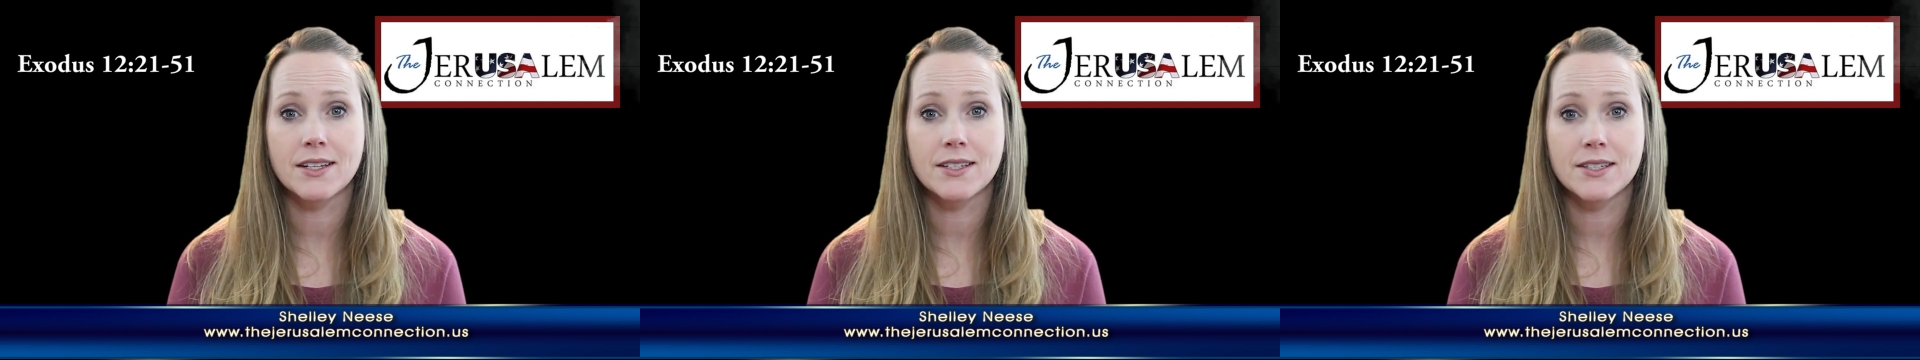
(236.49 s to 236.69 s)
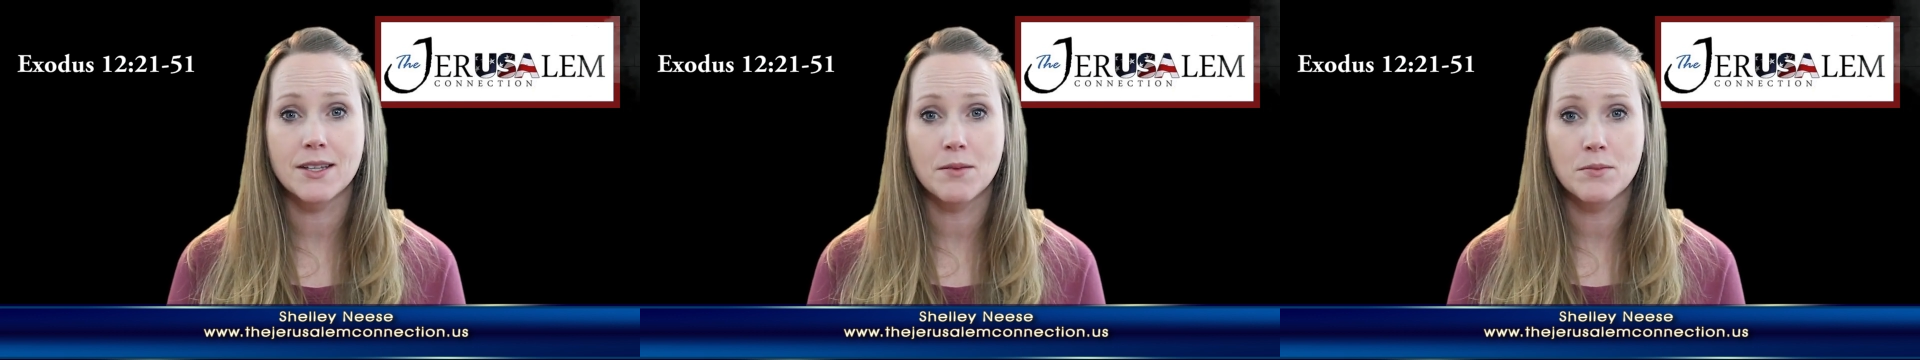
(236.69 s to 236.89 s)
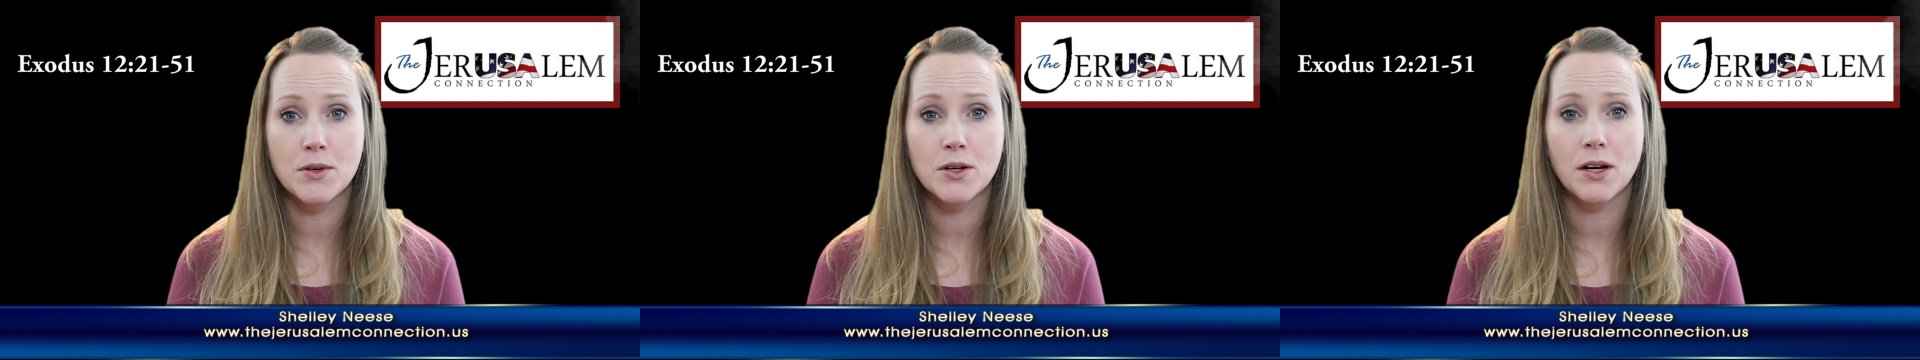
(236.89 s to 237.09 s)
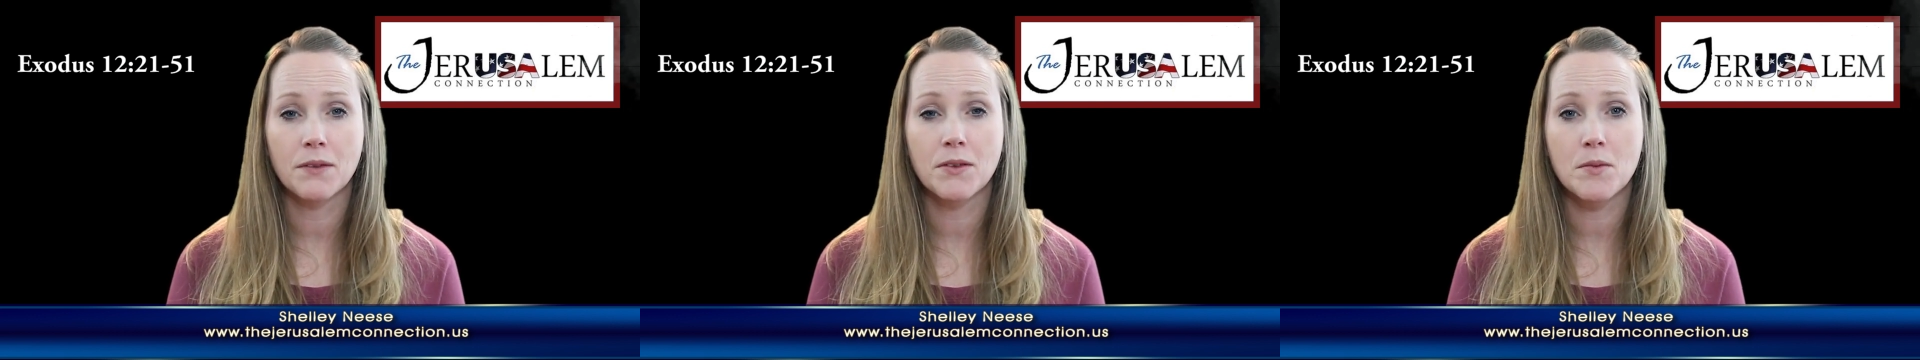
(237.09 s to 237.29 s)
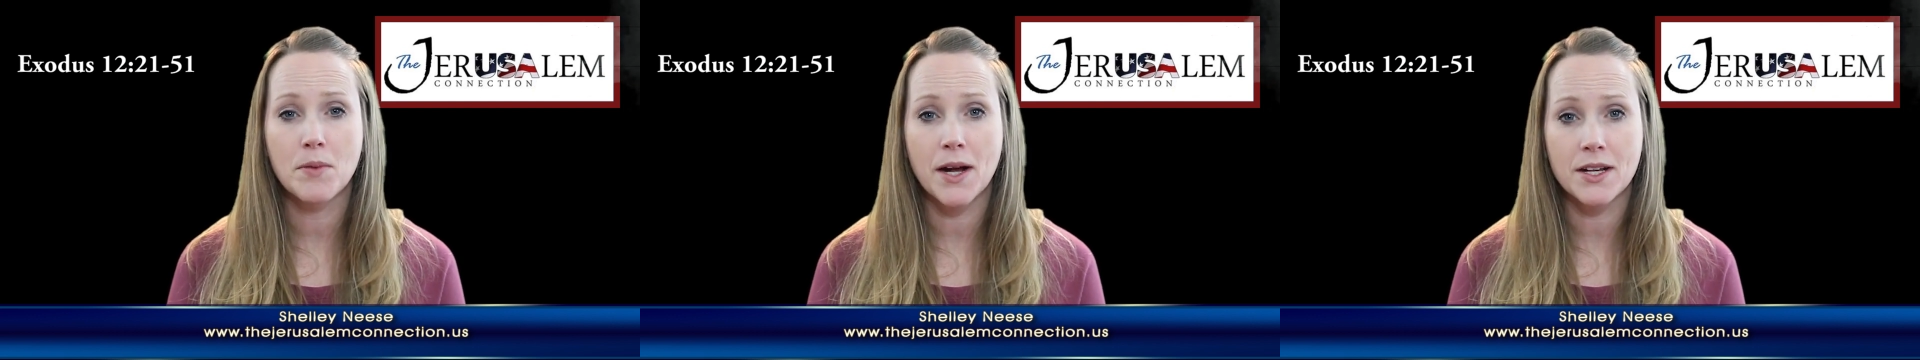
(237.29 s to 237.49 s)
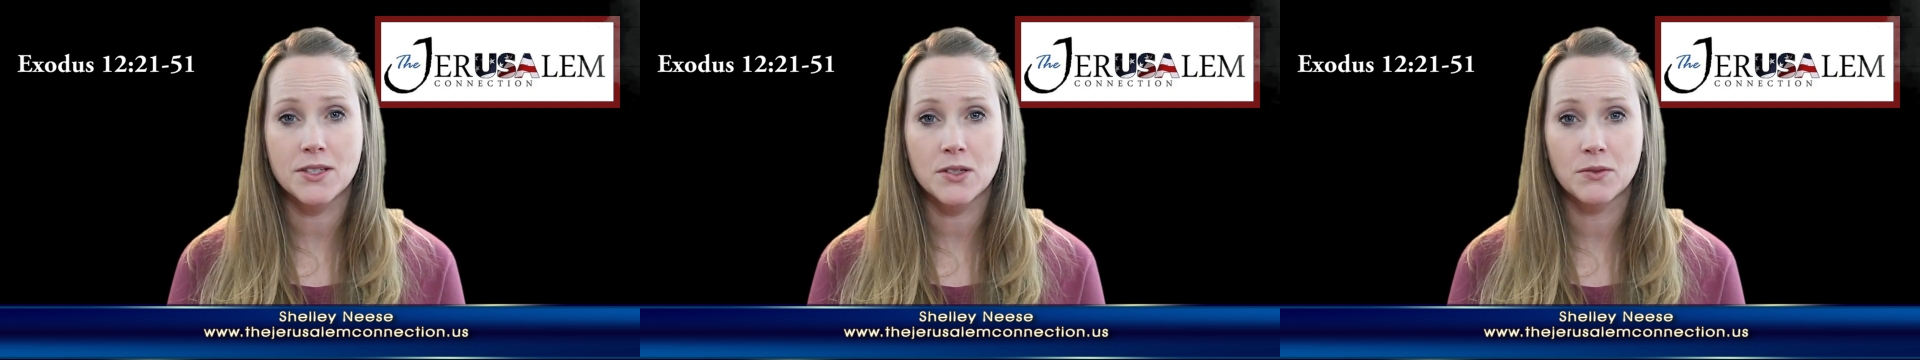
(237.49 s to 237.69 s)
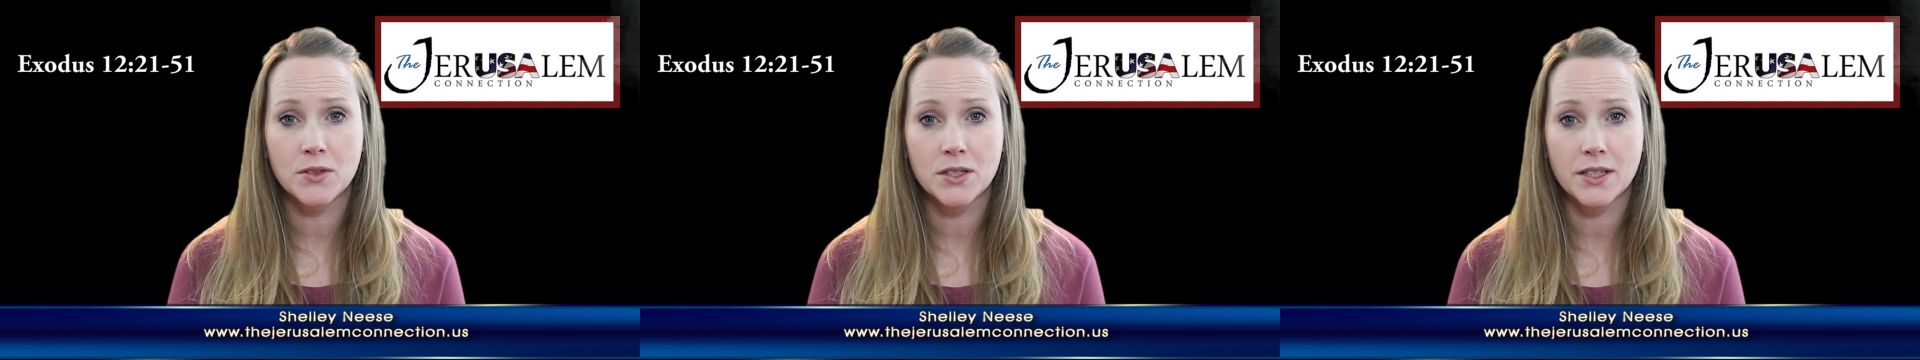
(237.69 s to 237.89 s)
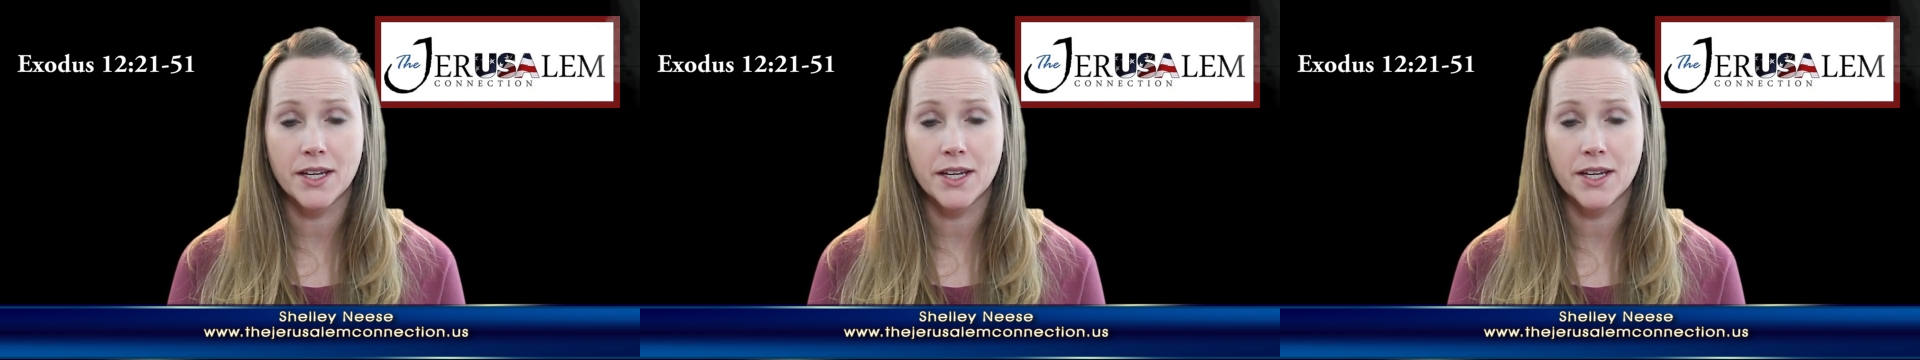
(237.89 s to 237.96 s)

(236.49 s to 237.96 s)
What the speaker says: symbol of the Passover